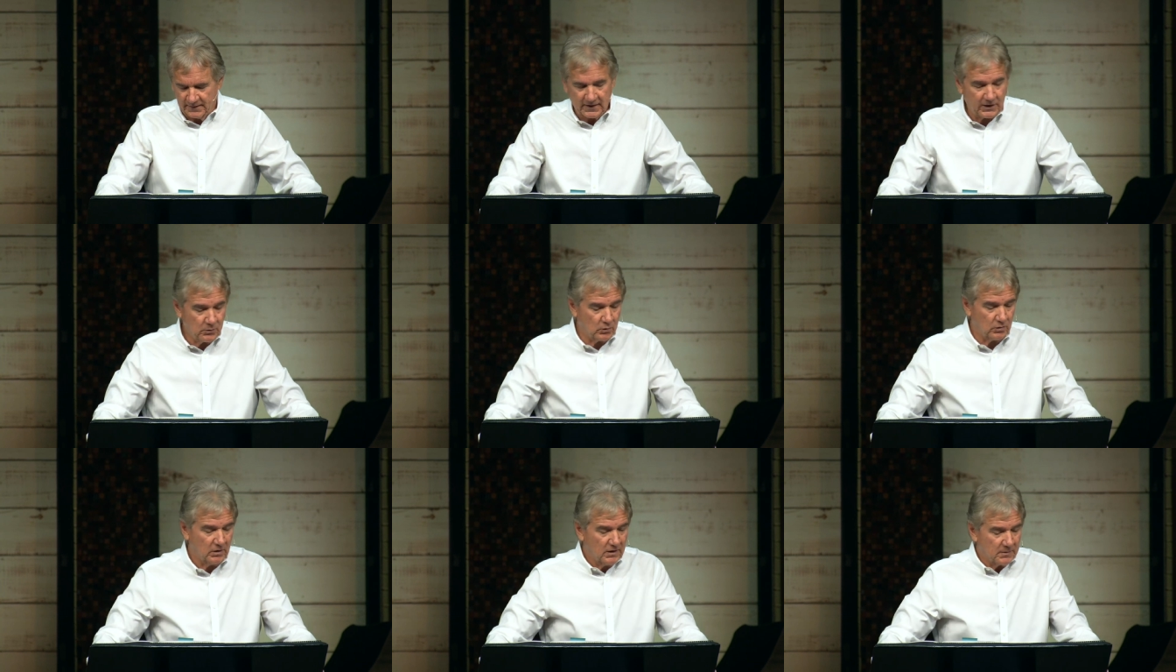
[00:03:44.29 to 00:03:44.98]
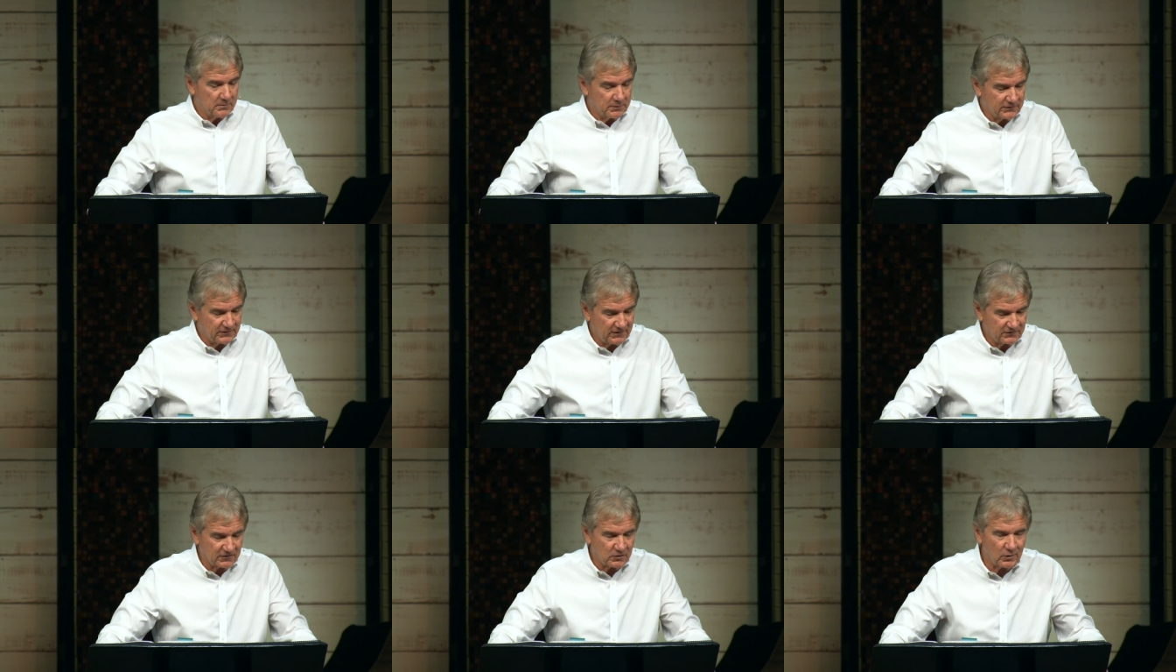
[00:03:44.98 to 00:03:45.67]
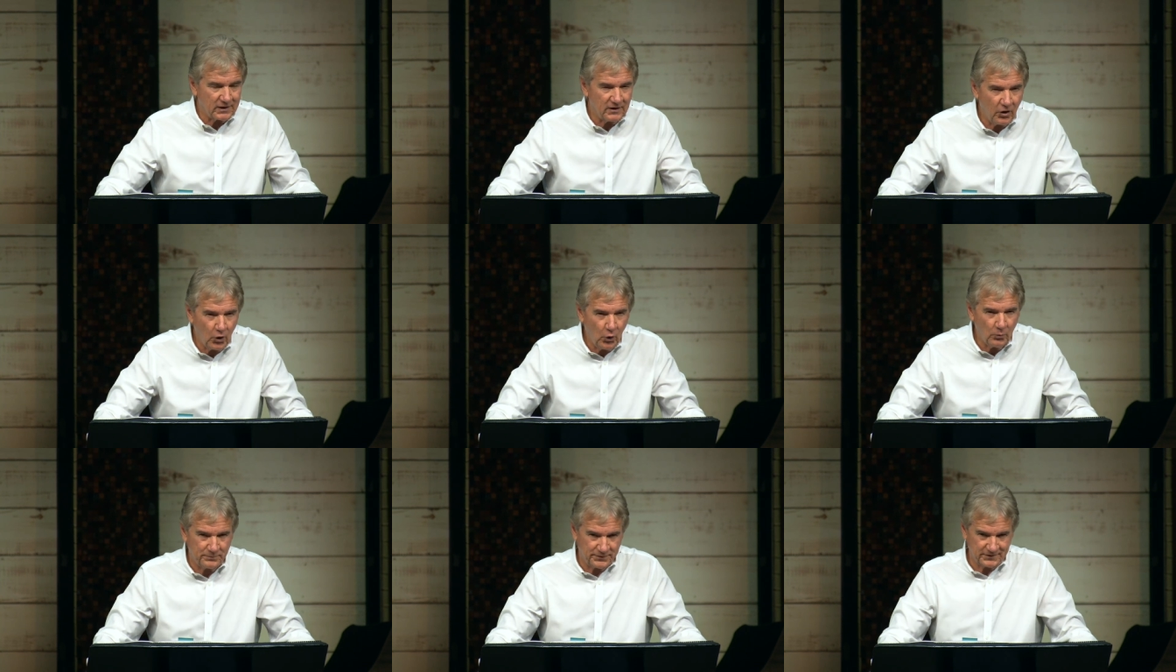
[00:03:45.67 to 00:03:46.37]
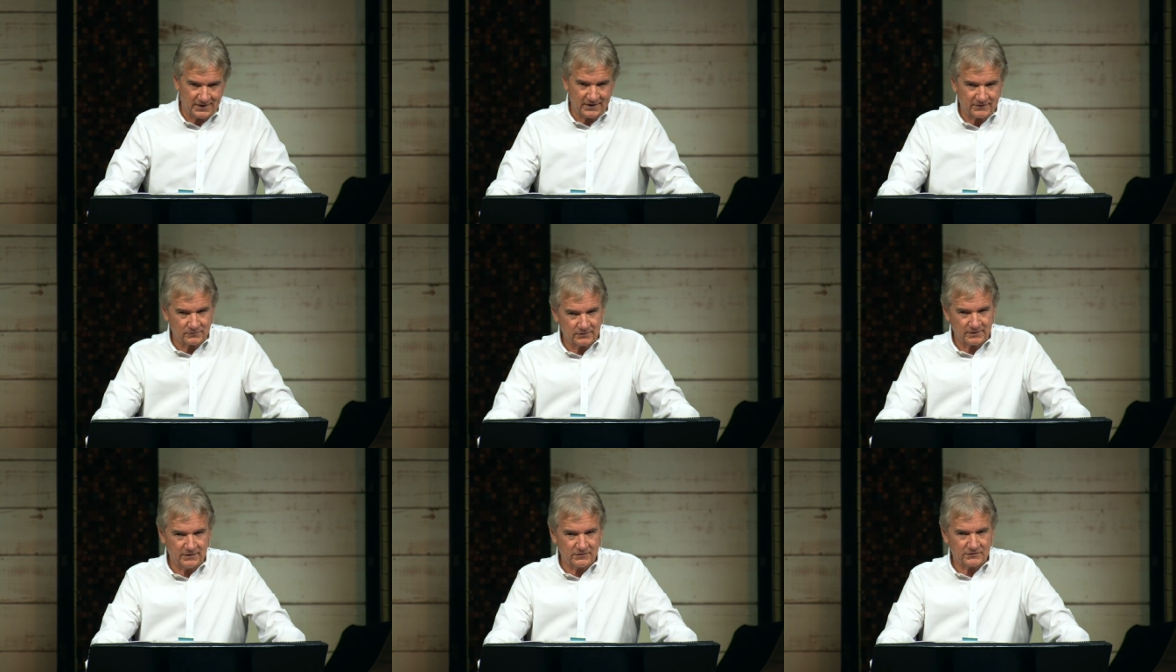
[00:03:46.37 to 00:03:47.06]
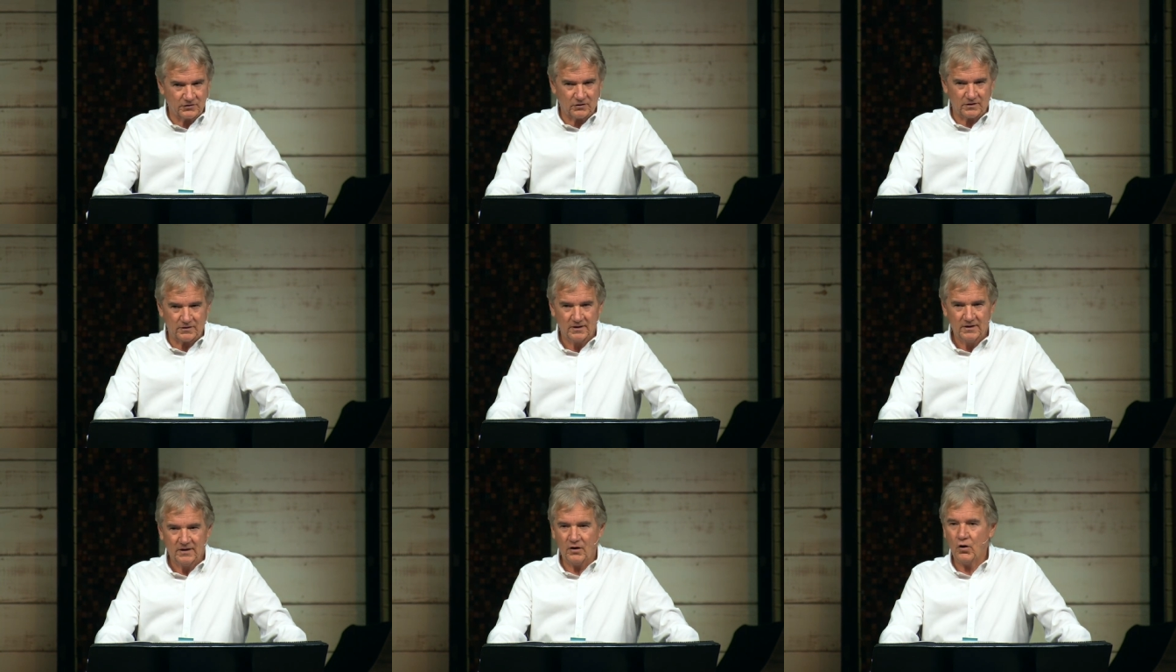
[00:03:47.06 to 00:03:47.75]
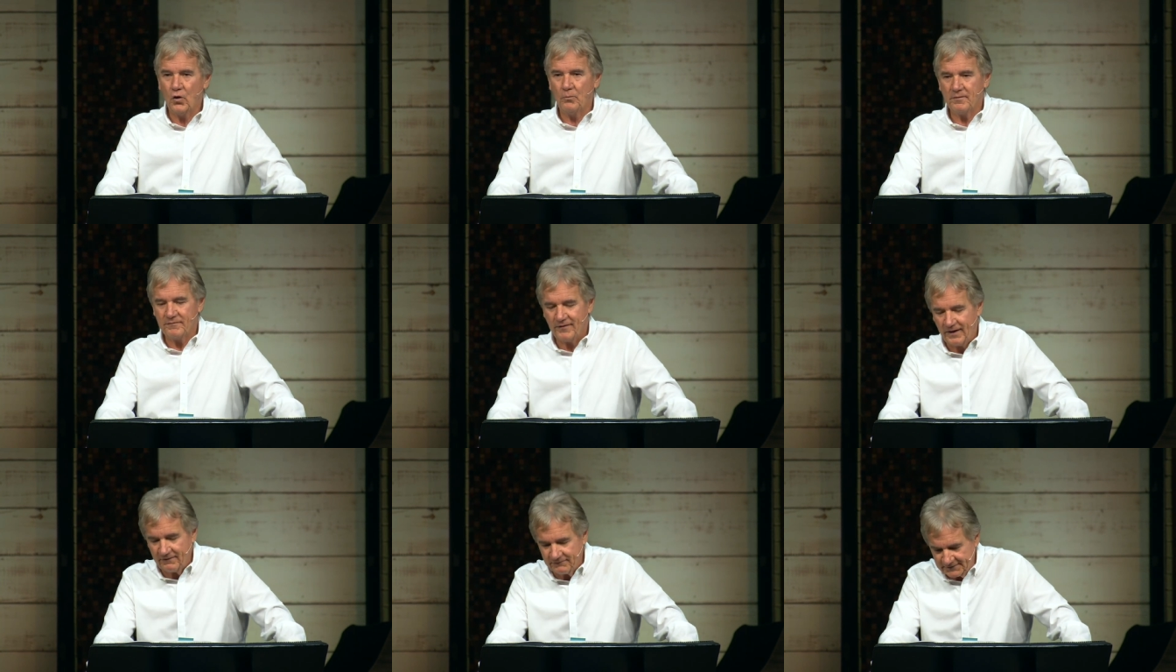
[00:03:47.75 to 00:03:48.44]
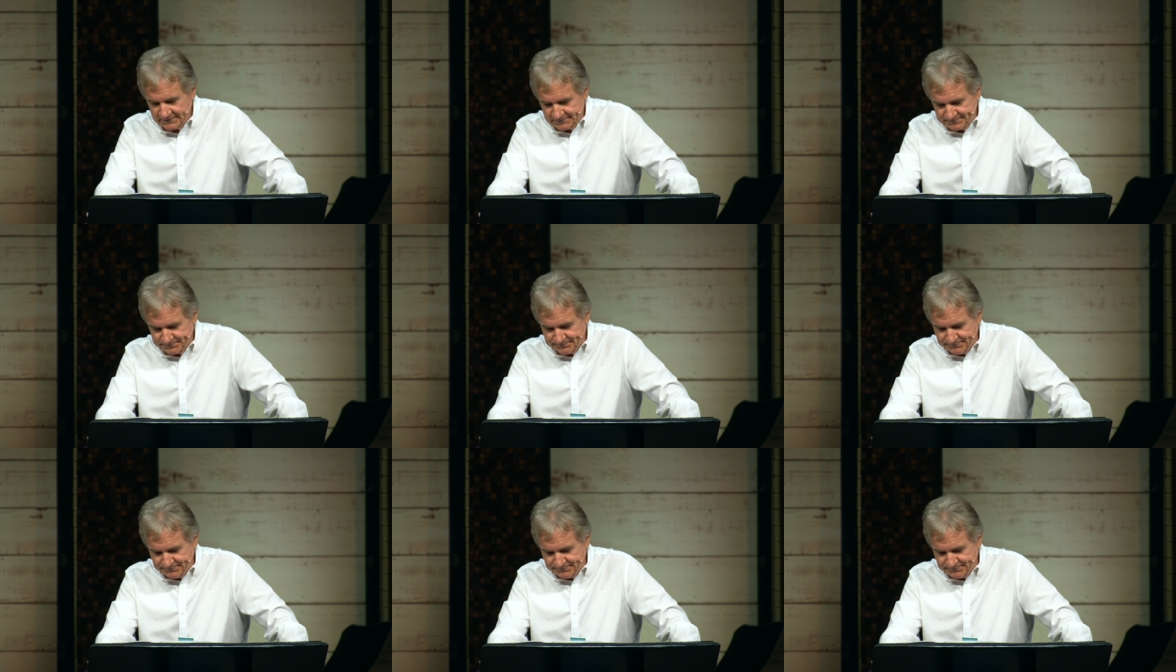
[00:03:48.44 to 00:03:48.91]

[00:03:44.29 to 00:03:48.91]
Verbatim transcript: He will possess a great hope together in his heart, a hope of heaven.